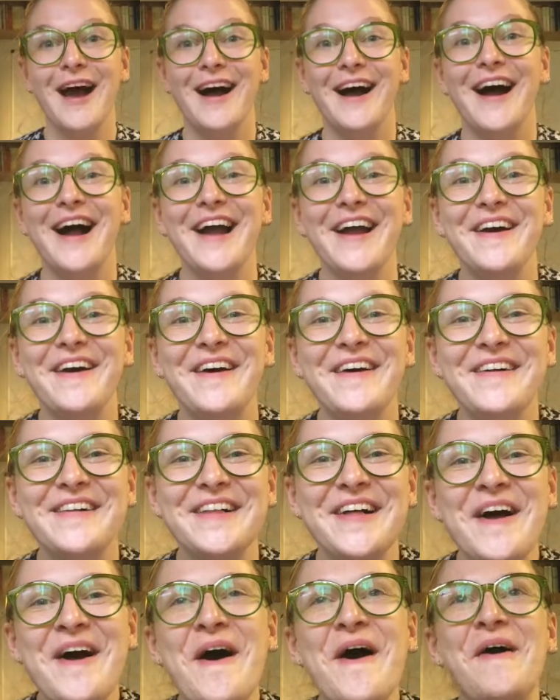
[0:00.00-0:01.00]
Hi
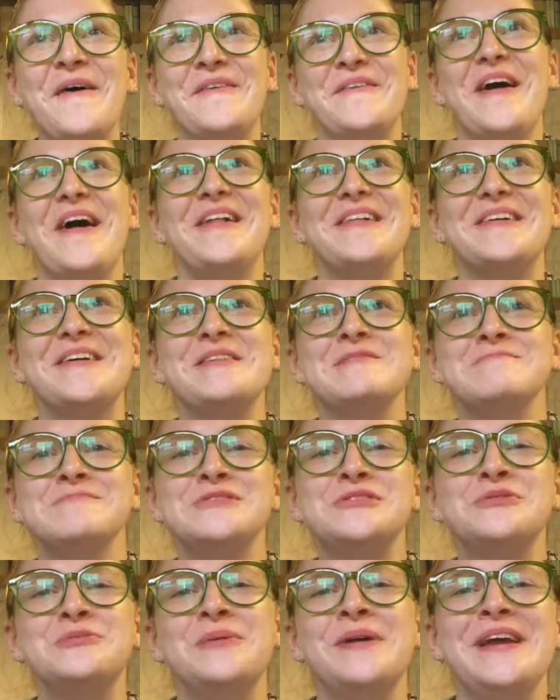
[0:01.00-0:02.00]
all, welcome
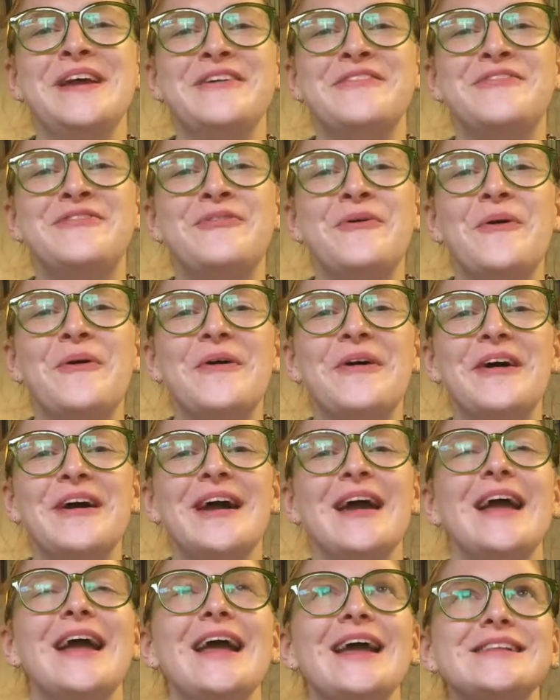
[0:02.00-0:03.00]
to week
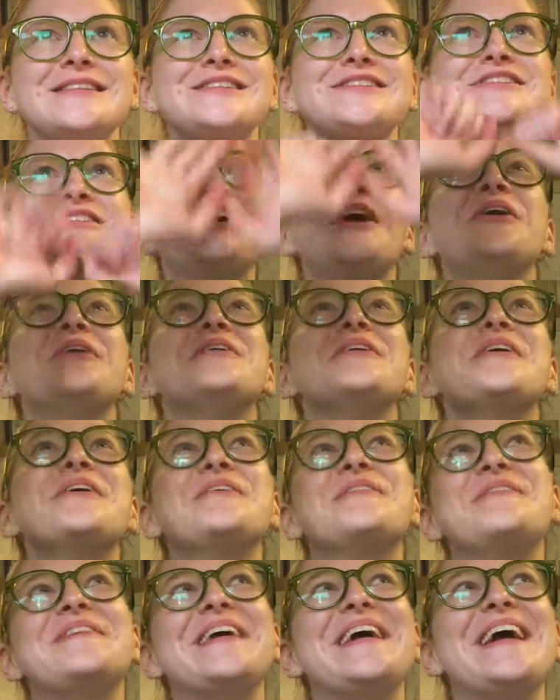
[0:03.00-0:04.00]
4. It's
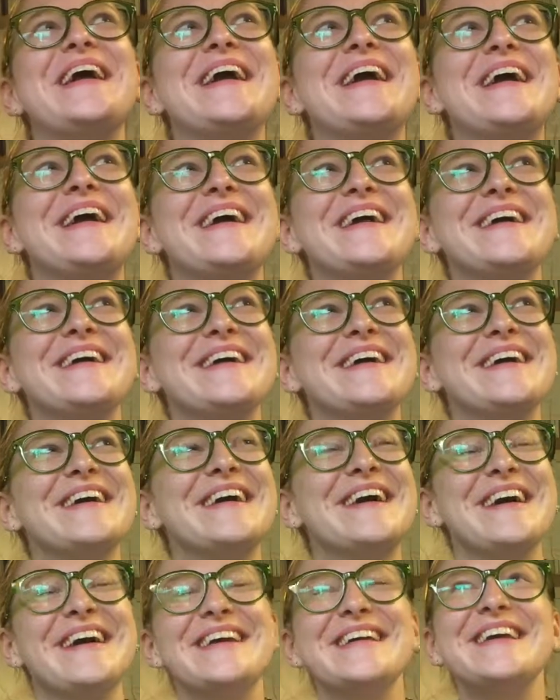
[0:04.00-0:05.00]
Tudor
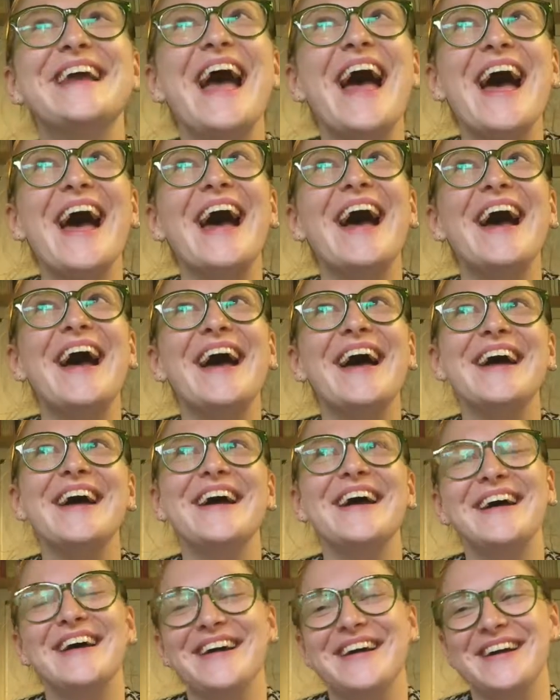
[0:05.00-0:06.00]
week!
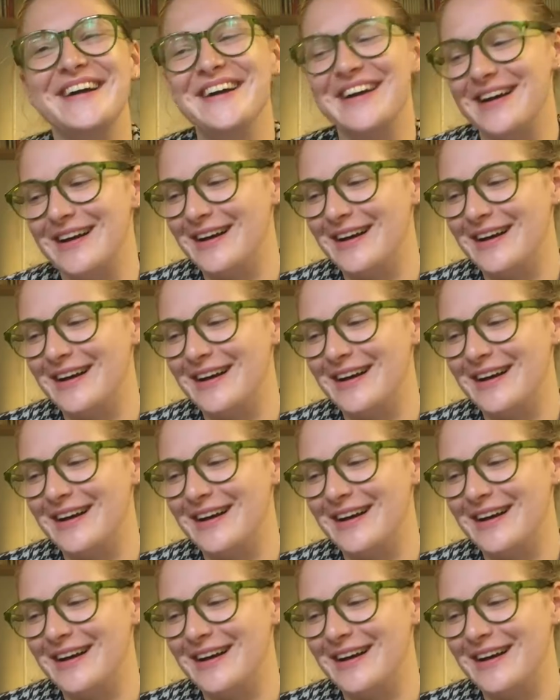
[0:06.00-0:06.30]
Yay!